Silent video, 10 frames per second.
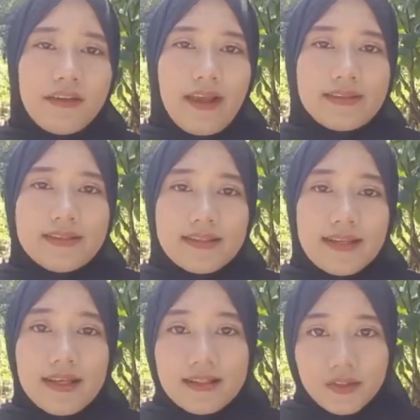tests.
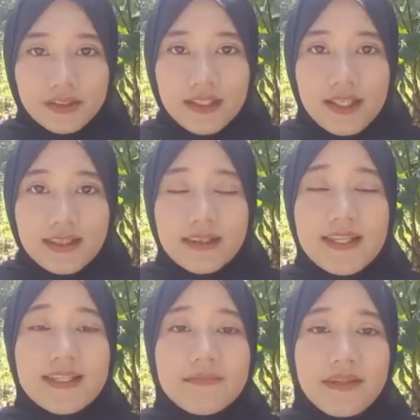3.
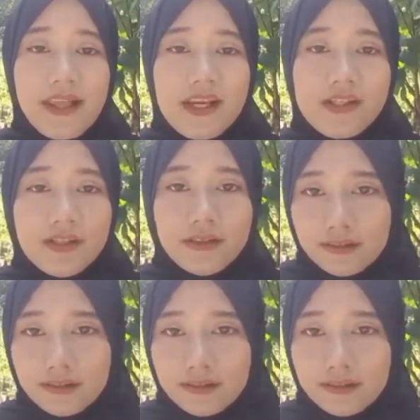Dissemination,